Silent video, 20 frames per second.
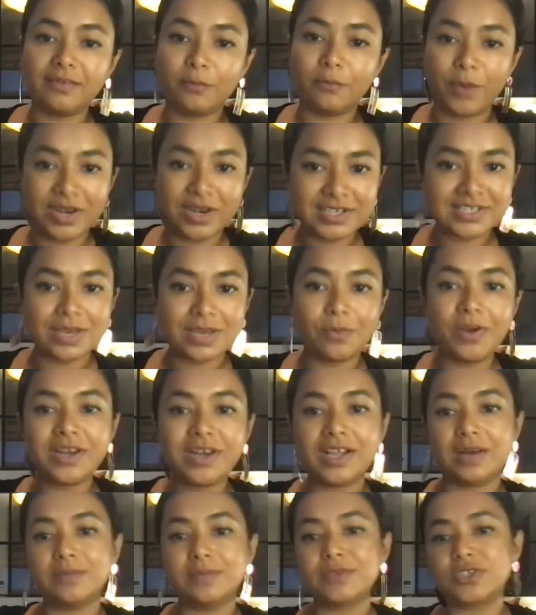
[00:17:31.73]
When someone
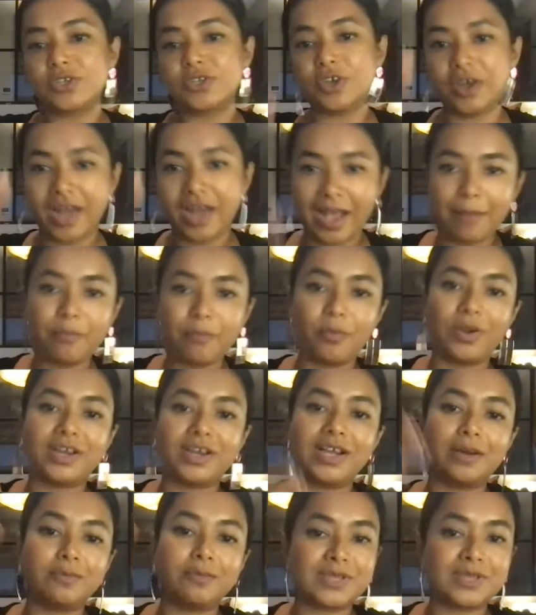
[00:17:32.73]
comes to your app,
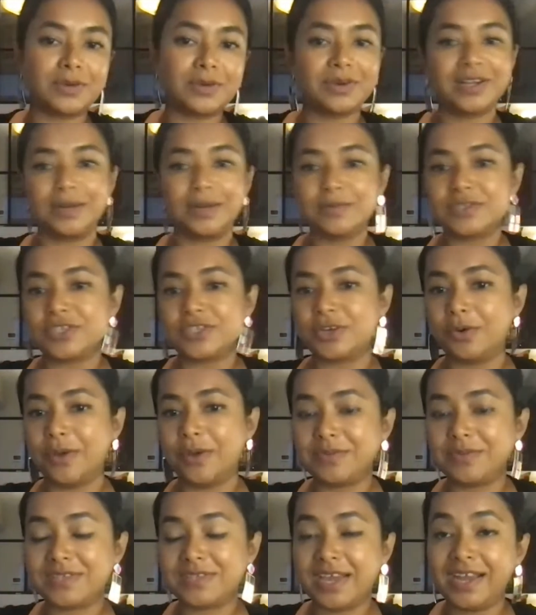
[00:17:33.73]
someone comes to your
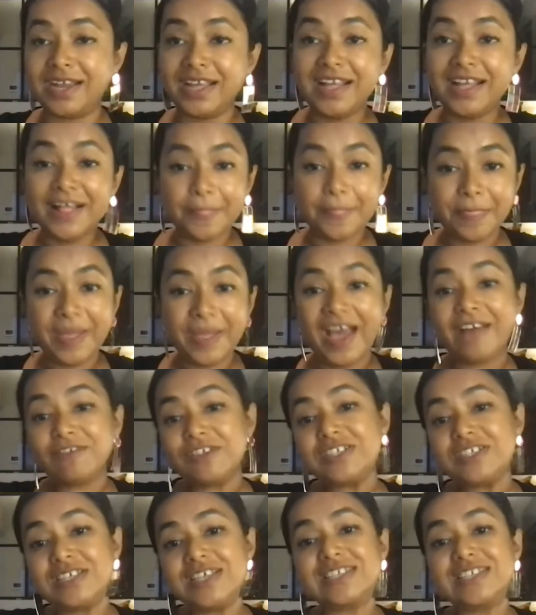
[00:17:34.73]
website, they have to
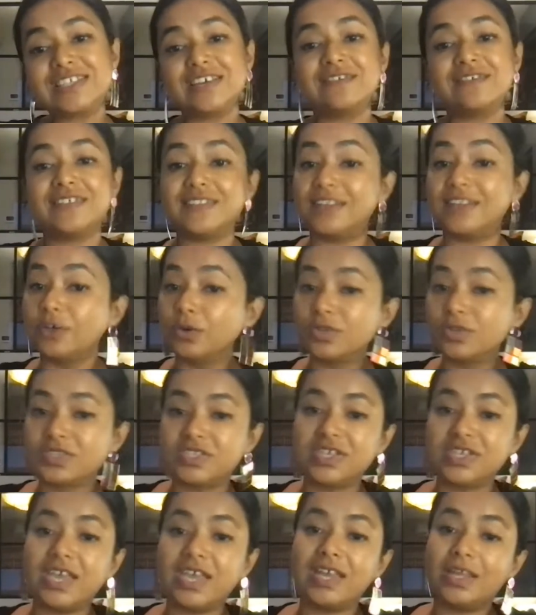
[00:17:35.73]
see stuff that they don't
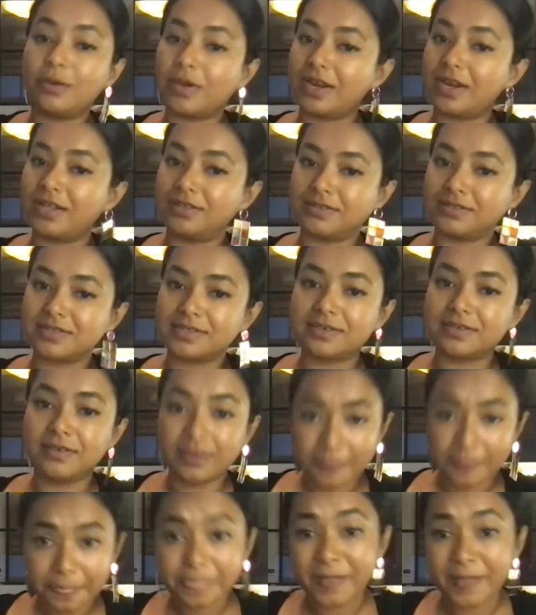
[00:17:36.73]
see anywhere else.
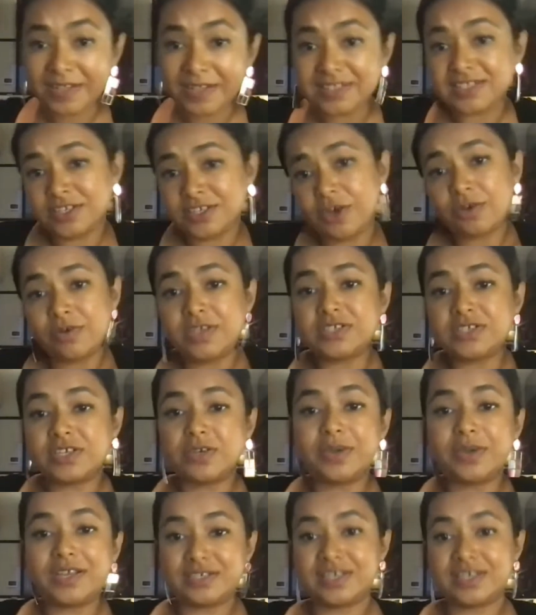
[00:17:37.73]
That's your reason
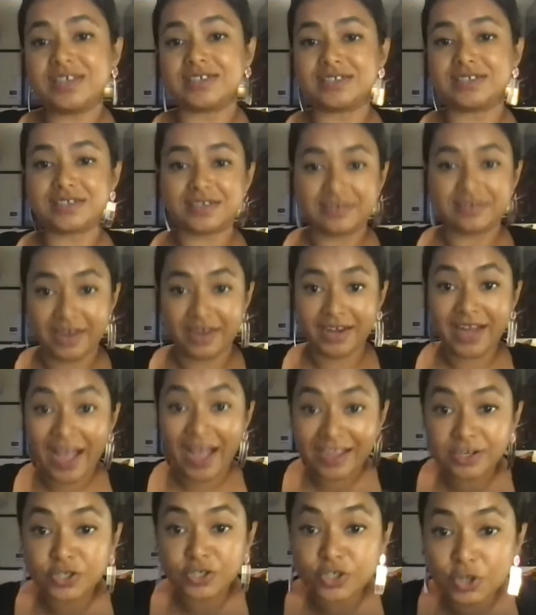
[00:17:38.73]
to exist, right? I
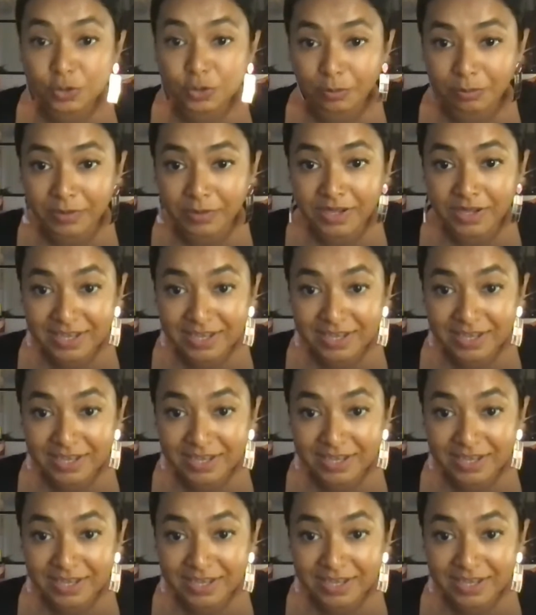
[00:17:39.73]
assume.